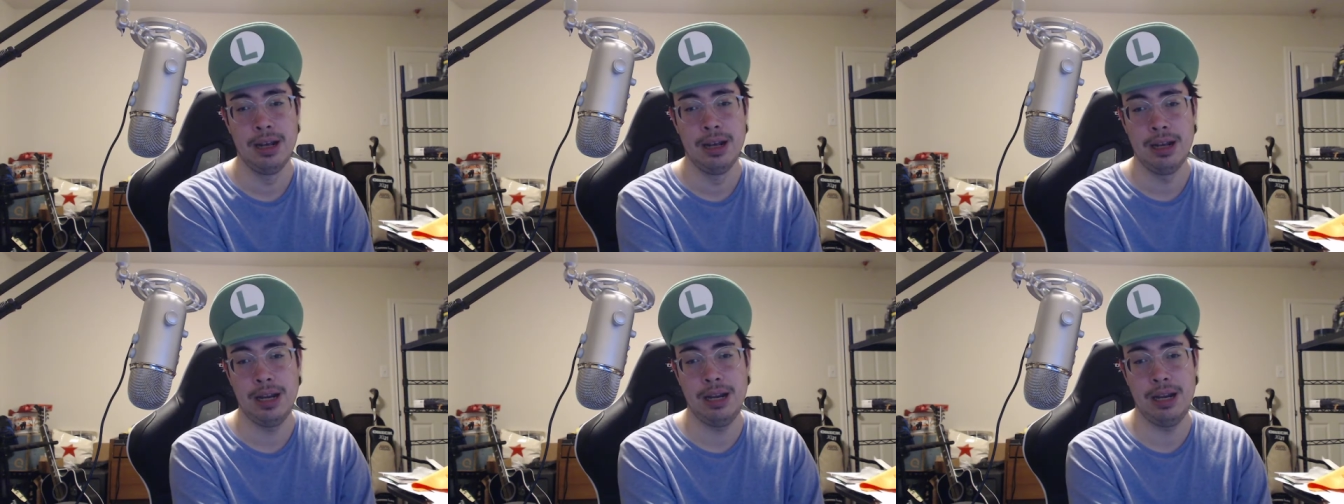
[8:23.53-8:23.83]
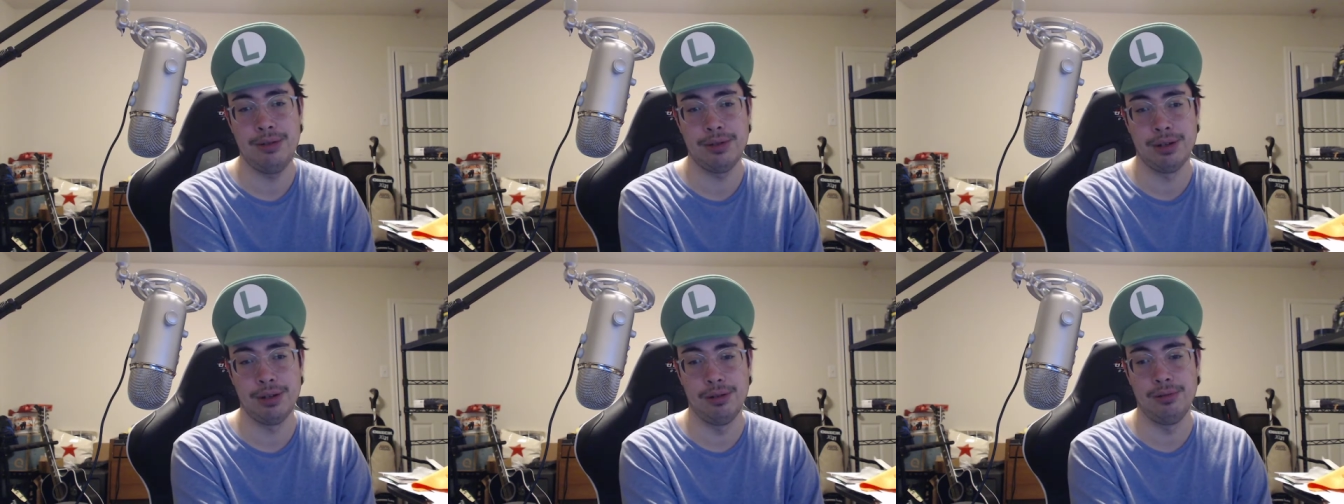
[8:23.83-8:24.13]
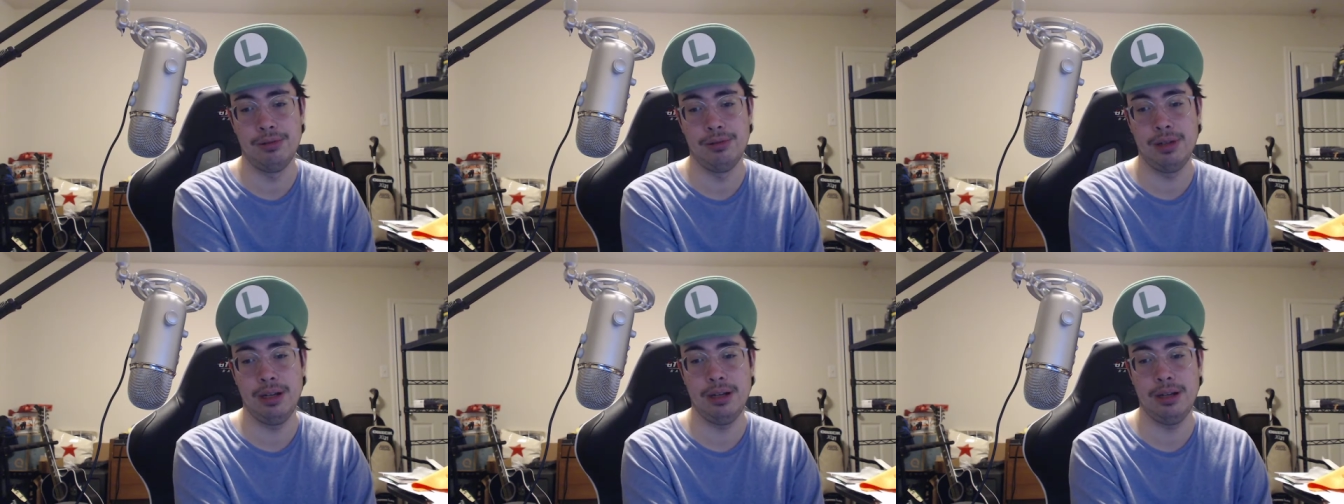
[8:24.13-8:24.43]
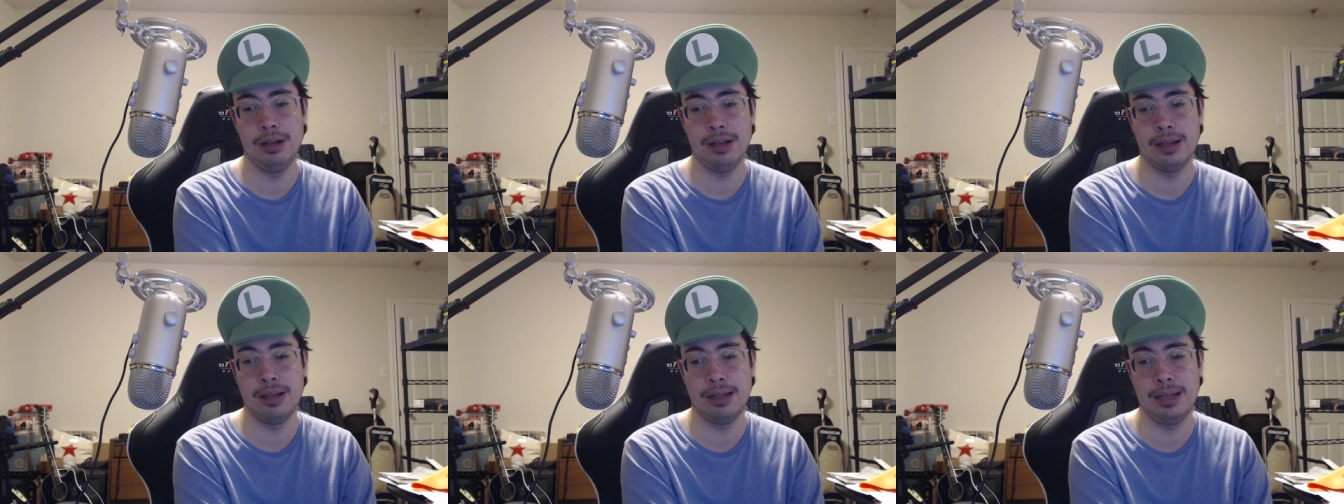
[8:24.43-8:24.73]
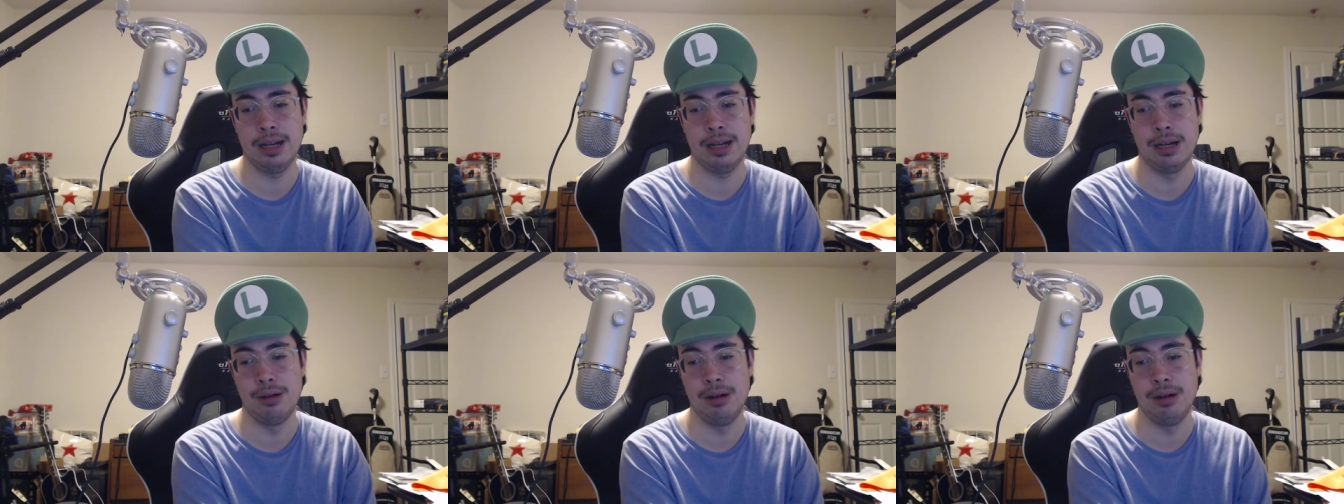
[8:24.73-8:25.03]
he was only because
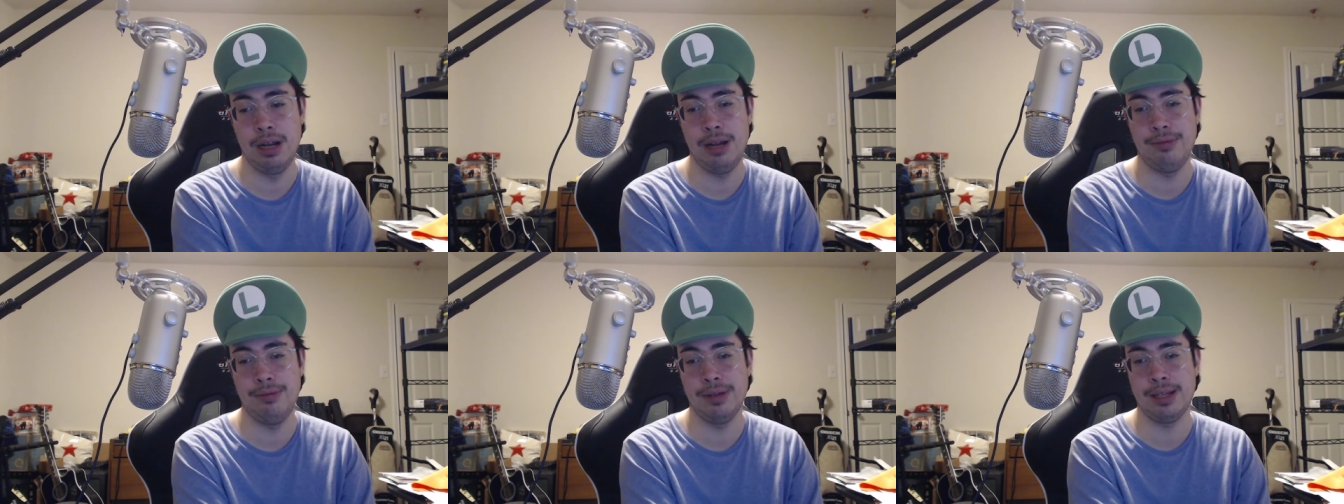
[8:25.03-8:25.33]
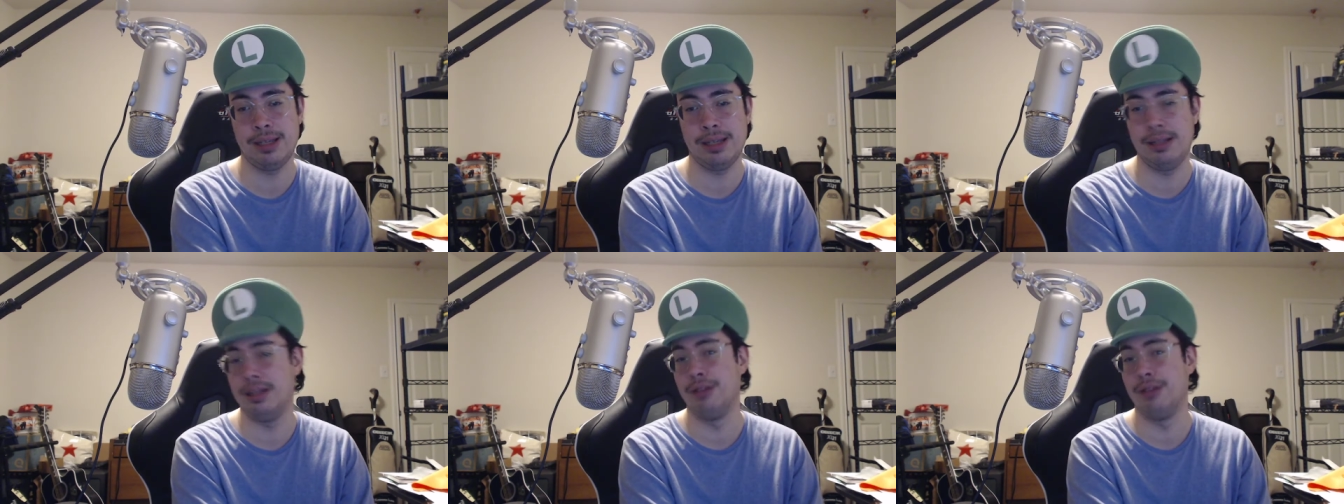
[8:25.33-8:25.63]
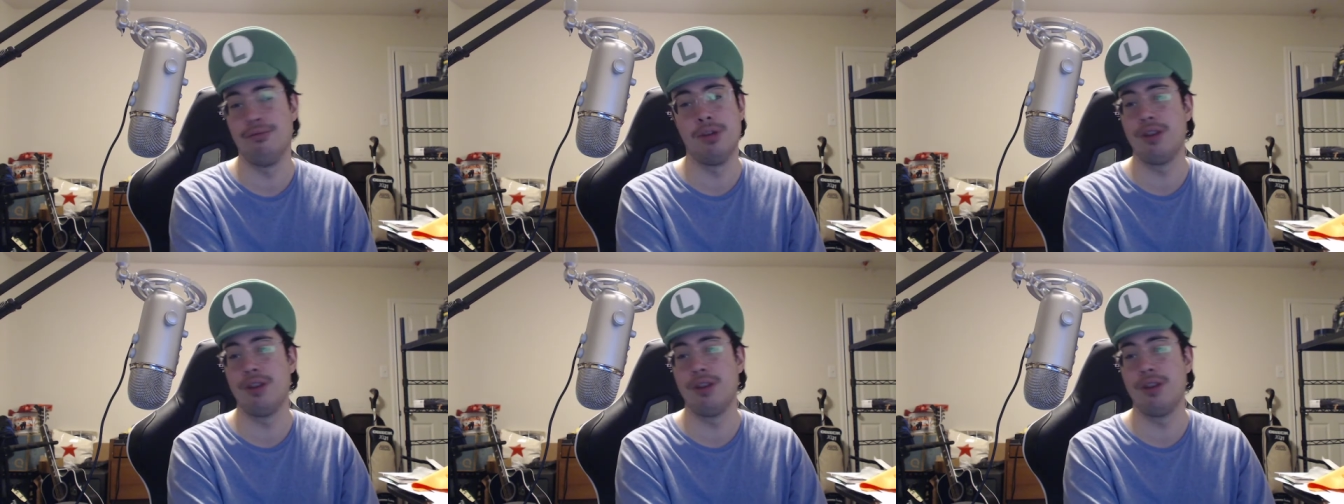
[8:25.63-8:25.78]
you know he was didn't